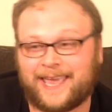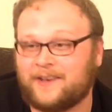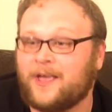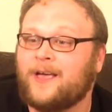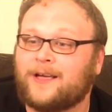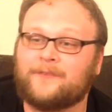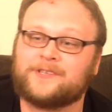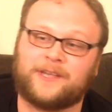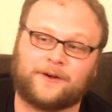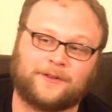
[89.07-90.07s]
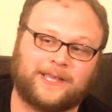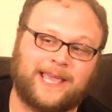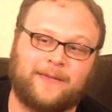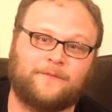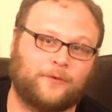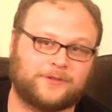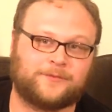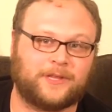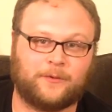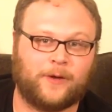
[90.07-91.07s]
and covers the early game for
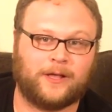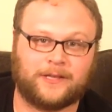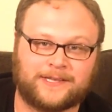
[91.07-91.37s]
us really well.